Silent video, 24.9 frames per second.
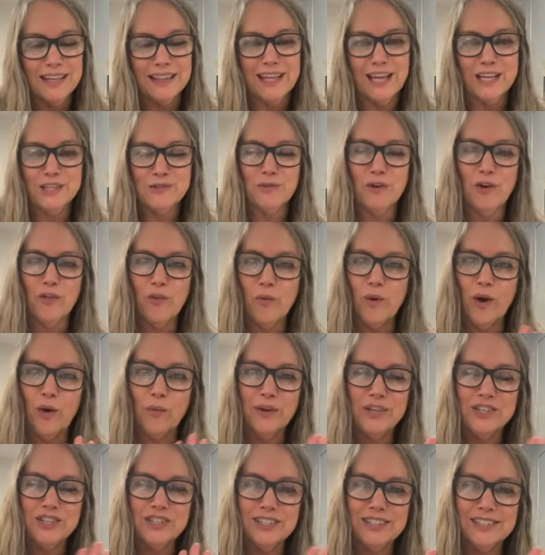Thanks for all the well
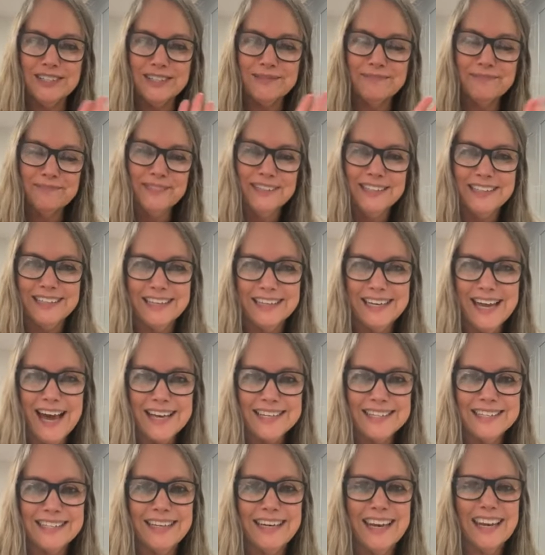wishes. Good
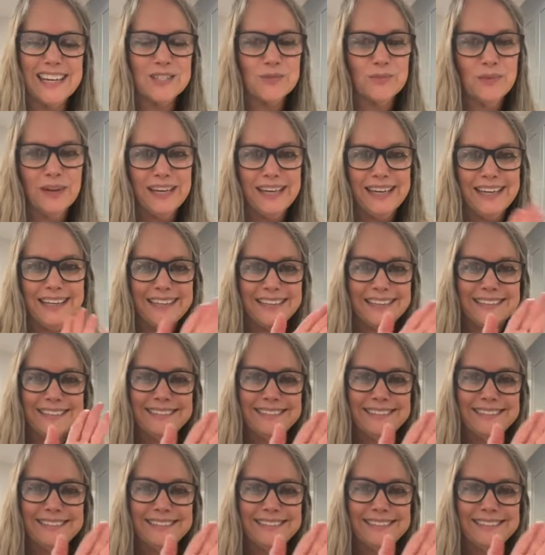night. See you next week.